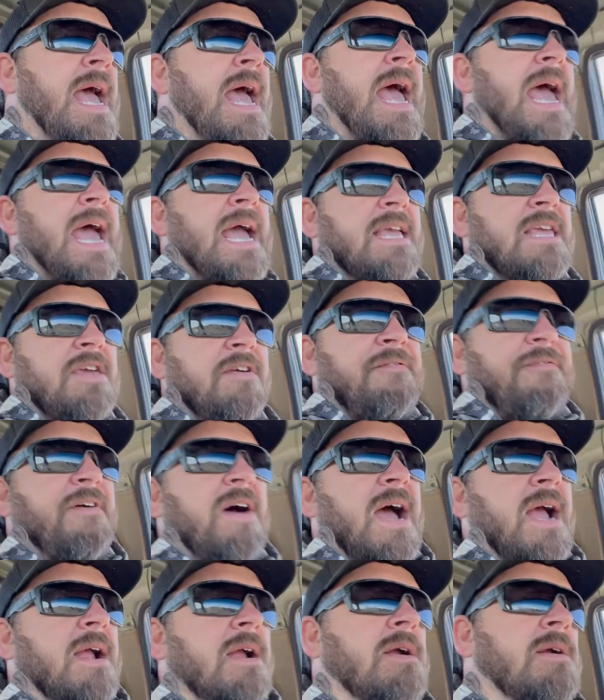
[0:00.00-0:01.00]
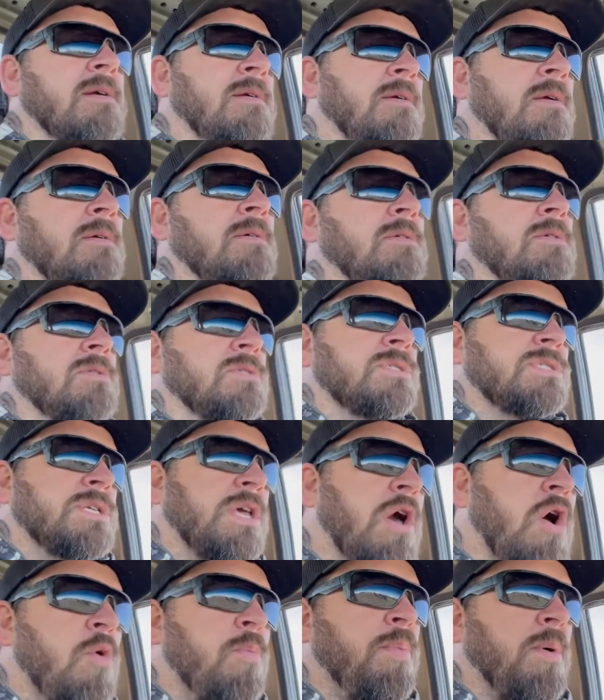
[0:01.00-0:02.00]
Accufire
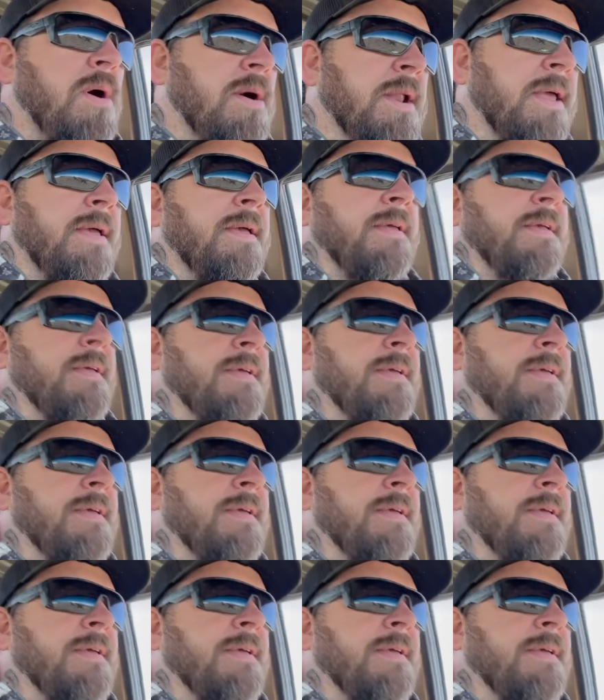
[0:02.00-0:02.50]
scope on it.